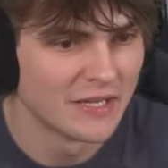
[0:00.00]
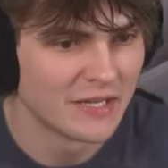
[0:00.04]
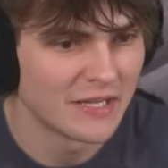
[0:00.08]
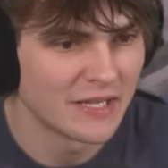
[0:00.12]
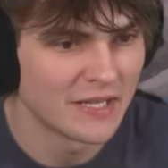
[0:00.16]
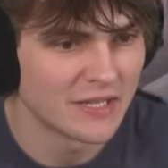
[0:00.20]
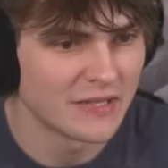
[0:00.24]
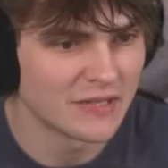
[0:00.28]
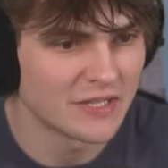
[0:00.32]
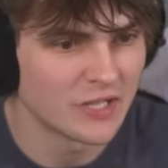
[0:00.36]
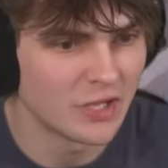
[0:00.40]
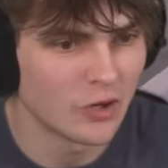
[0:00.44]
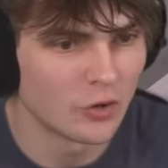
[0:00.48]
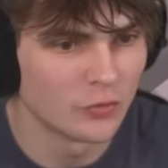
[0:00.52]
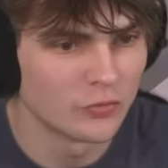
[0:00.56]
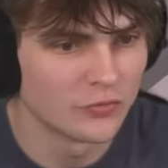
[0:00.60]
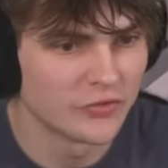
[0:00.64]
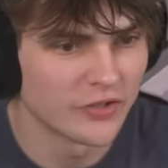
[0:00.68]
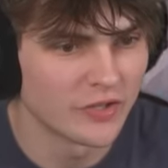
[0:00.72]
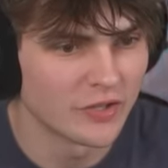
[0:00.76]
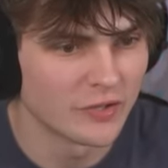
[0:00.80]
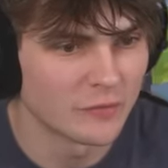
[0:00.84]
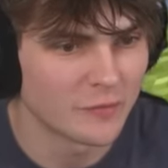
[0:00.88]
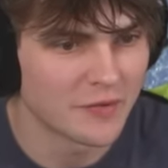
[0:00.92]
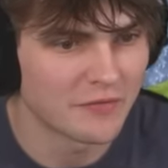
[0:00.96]
in the altar
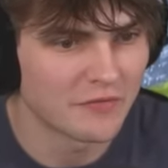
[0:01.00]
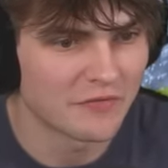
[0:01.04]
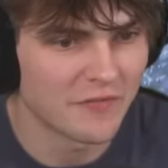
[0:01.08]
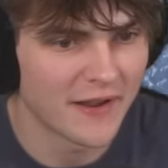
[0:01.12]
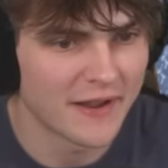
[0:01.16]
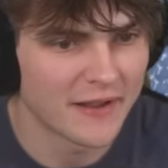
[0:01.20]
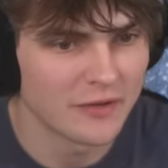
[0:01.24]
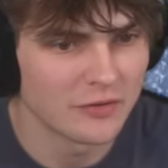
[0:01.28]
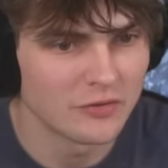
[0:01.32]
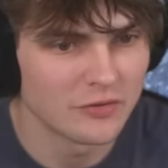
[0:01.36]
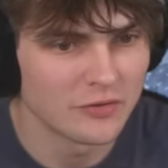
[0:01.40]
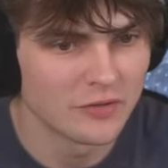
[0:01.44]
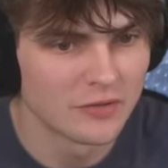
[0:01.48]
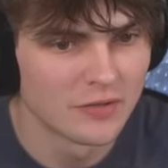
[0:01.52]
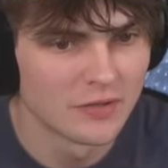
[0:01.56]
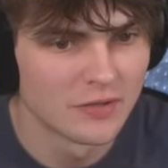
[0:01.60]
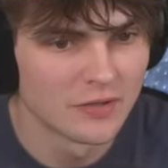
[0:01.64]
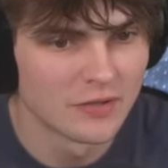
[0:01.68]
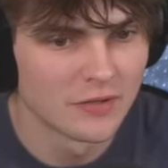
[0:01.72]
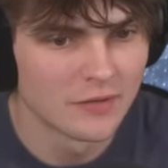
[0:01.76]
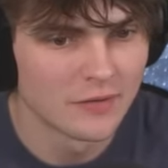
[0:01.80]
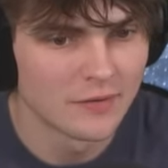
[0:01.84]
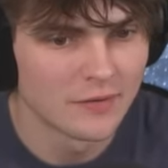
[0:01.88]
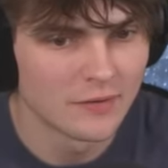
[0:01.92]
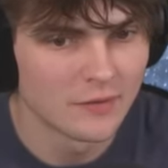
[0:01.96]
that we found.
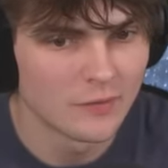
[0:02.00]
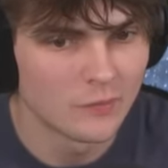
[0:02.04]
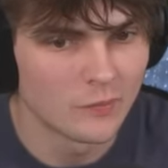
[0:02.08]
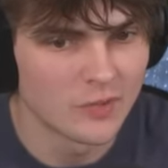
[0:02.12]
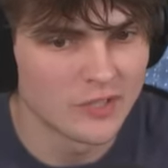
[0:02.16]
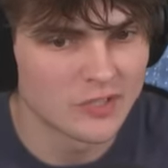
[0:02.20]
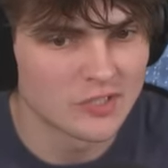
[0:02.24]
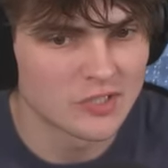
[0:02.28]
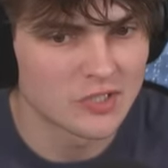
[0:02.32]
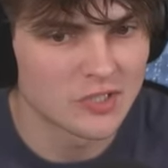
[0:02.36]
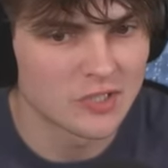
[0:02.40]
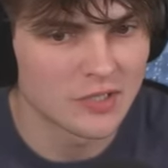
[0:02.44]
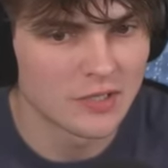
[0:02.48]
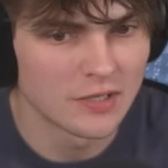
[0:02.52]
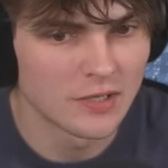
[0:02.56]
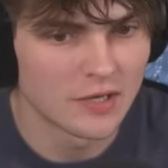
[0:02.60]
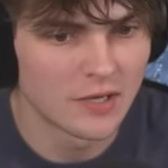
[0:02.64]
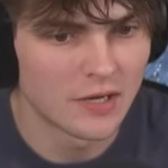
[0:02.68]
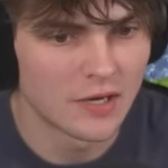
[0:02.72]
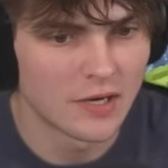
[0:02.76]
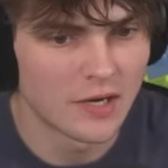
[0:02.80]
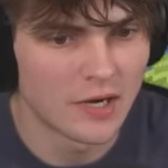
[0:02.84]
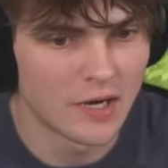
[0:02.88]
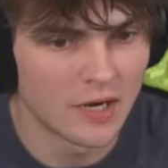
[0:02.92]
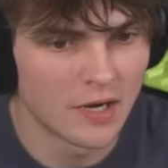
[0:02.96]
Which
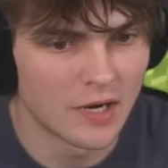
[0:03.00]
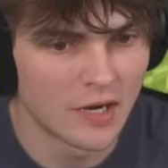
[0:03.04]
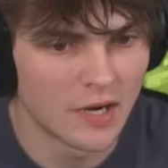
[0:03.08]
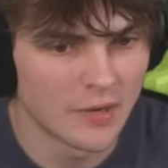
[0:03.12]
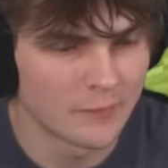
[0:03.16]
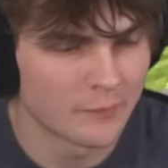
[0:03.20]
I'm